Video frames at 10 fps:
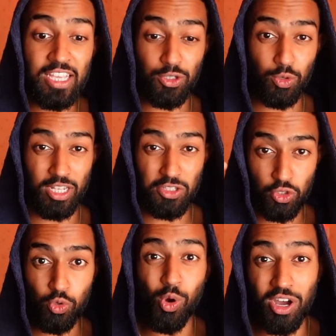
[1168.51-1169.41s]
So you get
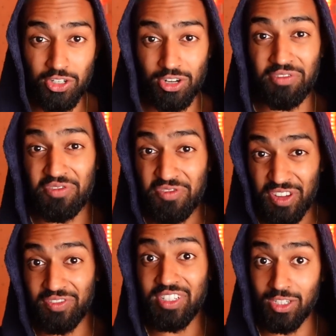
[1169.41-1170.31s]

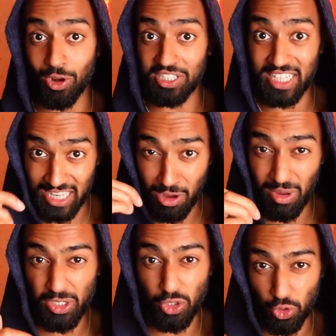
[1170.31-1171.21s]
$250. That's how
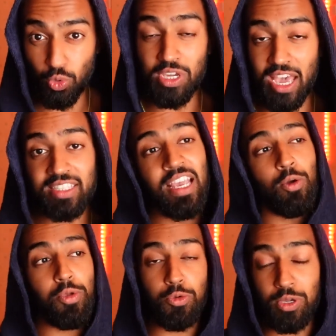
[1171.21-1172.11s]
much you get
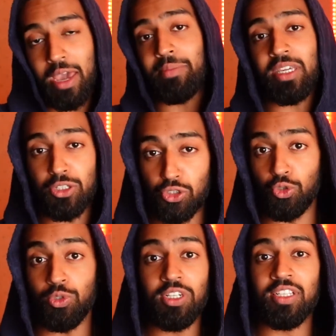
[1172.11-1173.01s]
when you get me a
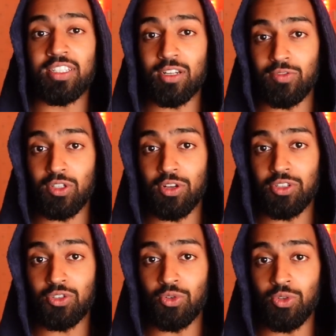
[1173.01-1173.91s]
student inside of
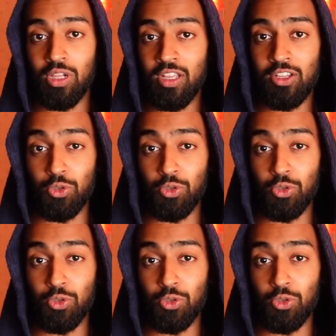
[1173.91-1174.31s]
Adonis School.